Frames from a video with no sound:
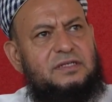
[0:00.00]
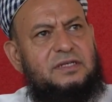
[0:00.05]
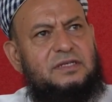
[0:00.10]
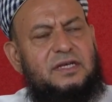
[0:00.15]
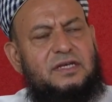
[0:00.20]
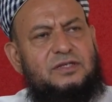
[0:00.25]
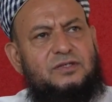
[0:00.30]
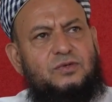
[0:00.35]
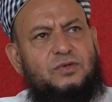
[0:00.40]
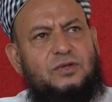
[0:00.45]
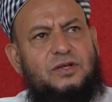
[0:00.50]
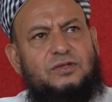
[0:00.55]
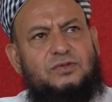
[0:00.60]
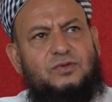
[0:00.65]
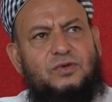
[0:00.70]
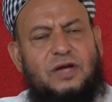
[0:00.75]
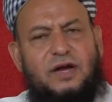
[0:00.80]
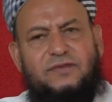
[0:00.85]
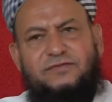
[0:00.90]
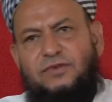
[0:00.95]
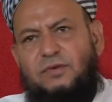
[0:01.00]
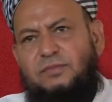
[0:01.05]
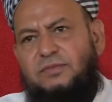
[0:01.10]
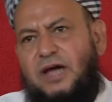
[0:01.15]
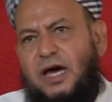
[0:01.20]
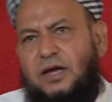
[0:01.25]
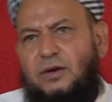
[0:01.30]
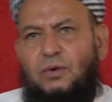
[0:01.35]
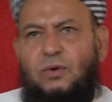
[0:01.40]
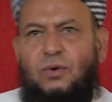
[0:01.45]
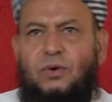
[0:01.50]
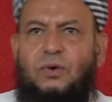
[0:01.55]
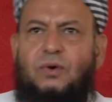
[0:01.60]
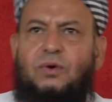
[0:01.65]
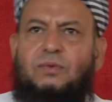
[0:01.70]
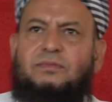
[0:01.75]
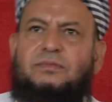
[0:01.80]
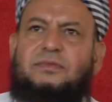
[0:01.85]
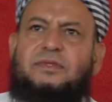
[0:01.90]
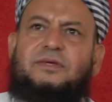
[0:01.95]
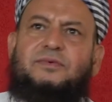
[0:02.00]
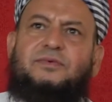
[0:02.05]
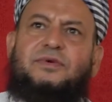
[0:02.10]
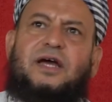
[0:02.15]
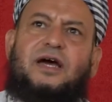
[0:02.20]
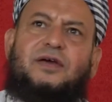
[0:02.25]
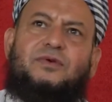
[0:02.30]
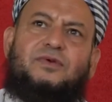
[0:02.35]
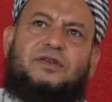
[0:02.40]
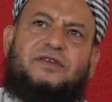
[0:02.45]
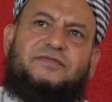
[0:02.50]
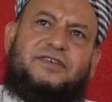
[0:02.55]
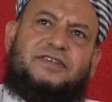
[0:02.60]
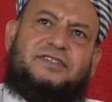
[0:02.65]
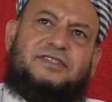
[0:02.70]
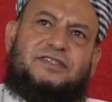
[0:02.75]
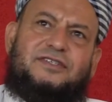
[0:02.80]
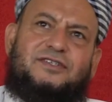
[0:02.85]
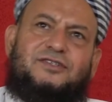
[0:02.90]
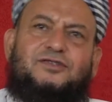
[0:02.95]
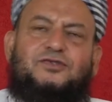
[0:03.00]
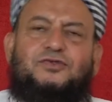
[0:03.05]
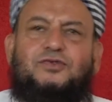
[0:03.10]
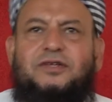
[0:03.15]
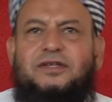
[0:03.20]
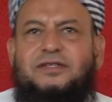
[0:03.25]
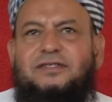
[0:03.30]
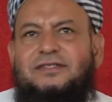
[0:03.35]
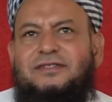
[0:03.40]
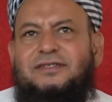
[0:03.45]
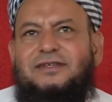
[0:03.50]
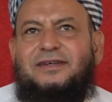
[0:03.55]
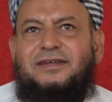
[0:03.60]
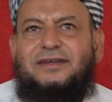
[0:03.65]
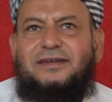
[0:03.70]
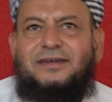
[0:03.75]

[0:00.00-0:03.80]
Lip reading: these are students who come from Darul Uloom, we are university students.